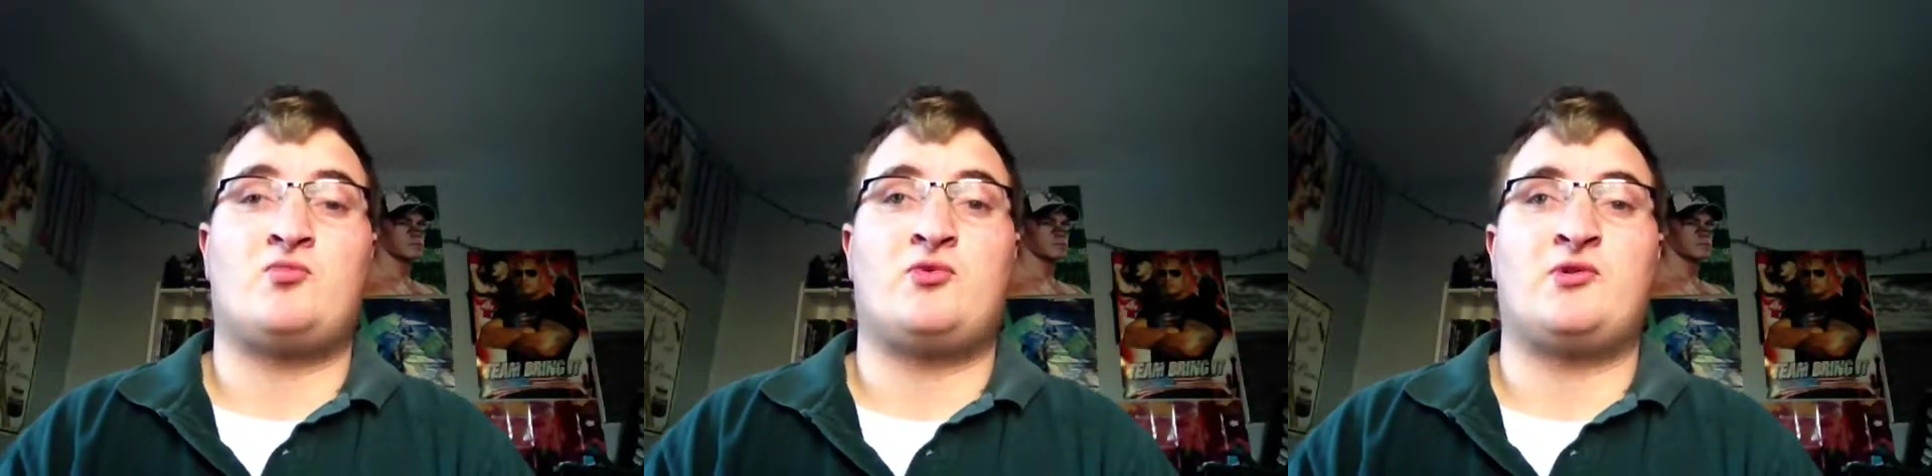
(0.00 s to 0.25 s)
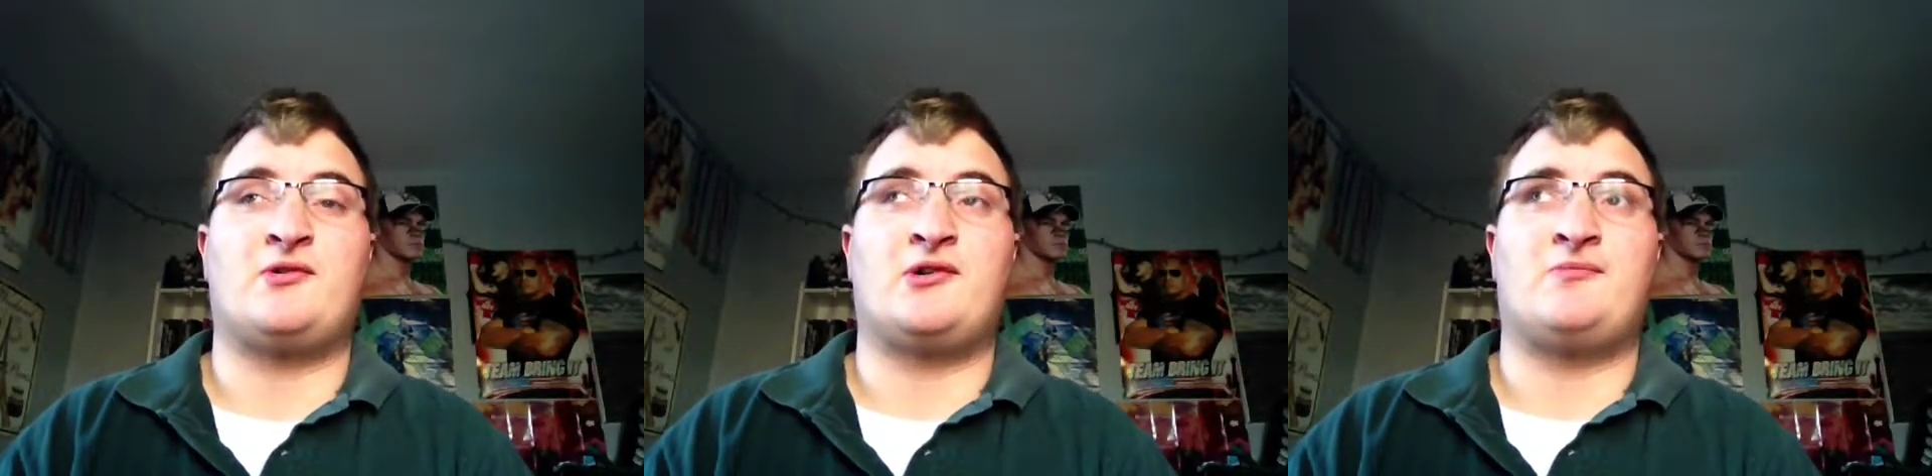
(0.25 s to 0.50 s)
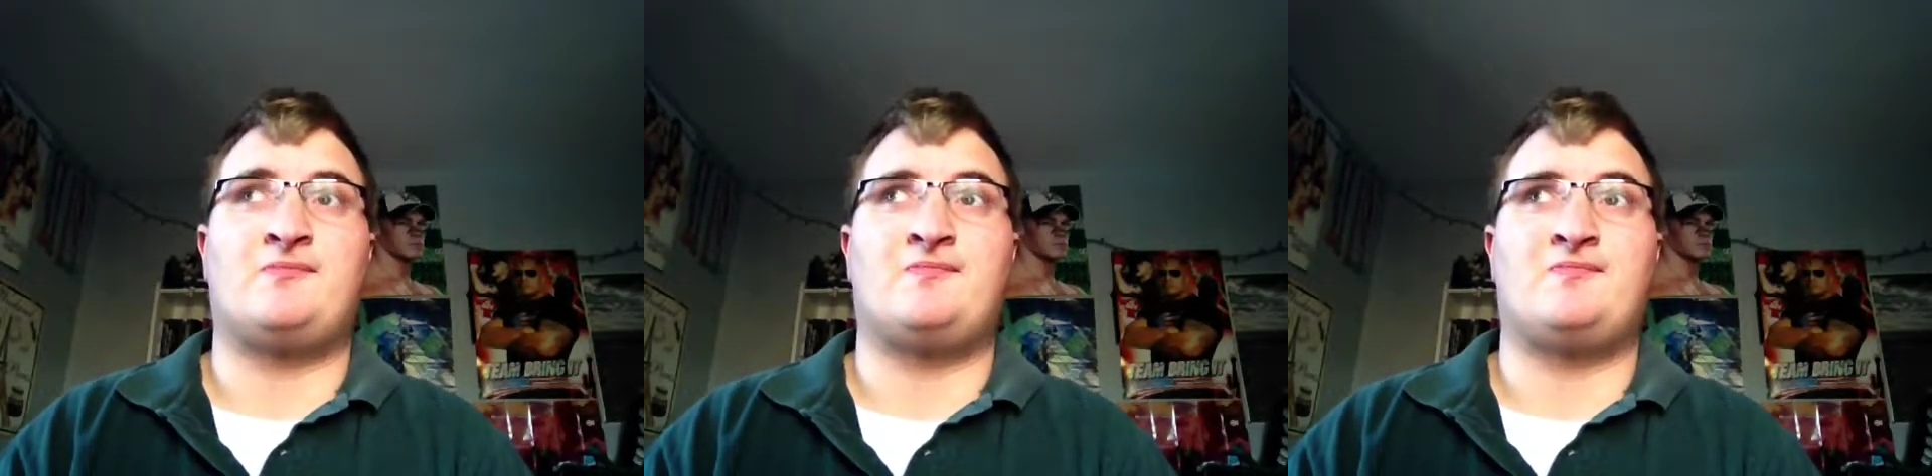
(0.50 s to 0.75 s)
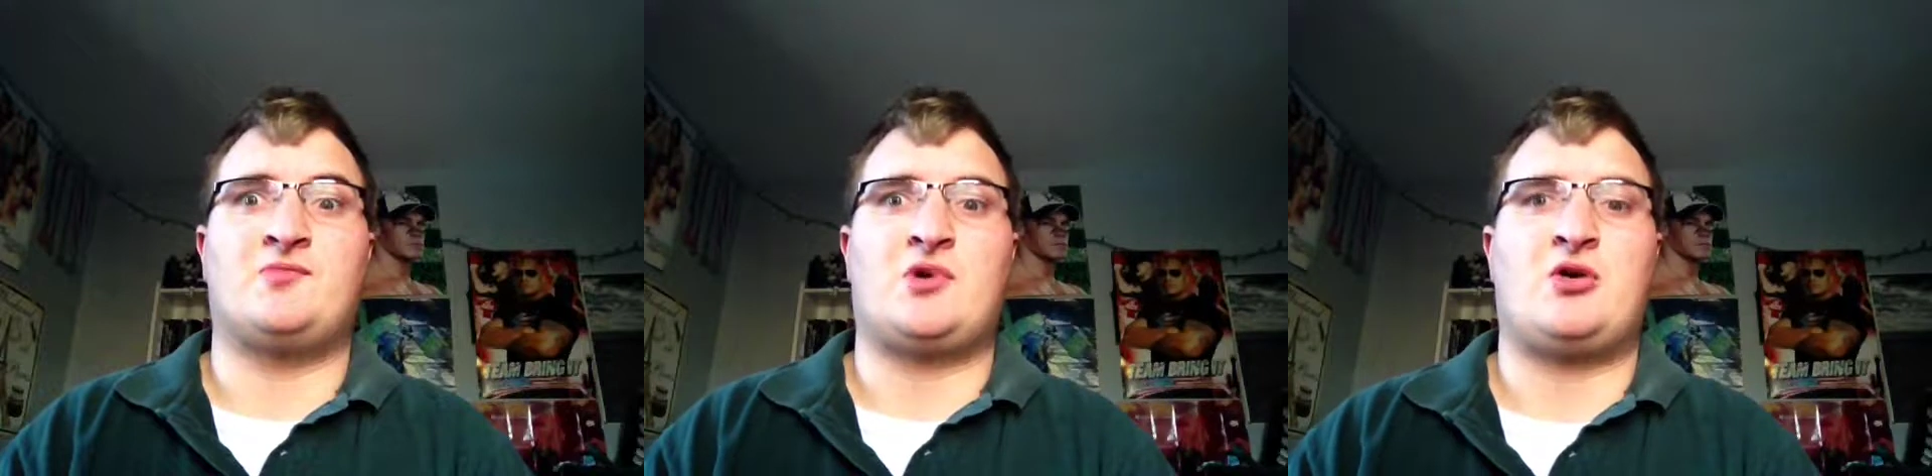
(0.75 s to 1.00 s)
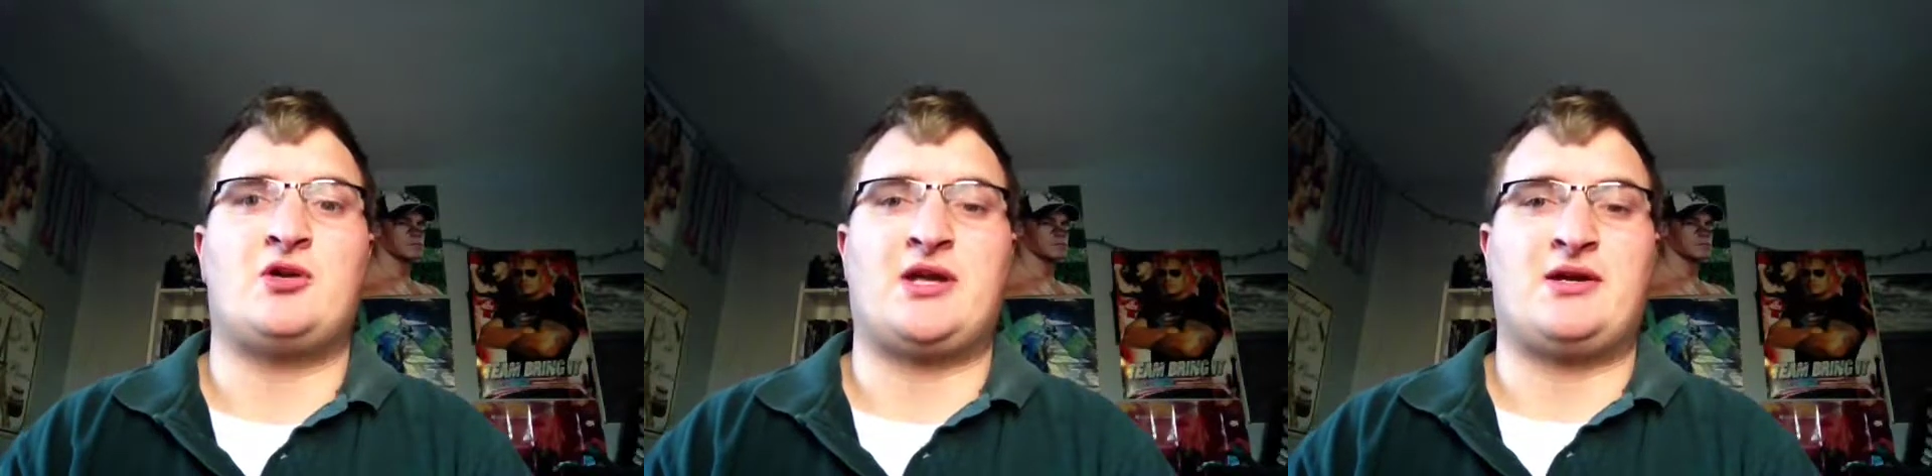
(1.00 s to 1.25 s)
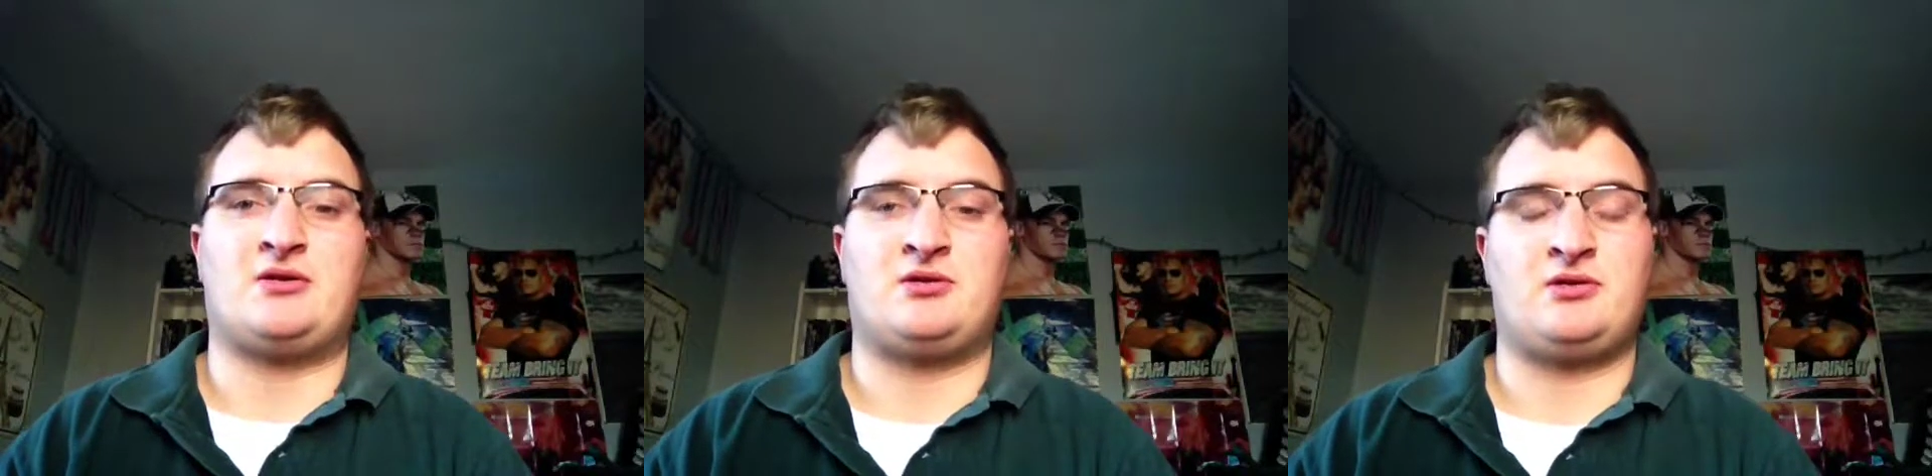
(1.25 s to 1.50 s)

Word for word: from oh yeah,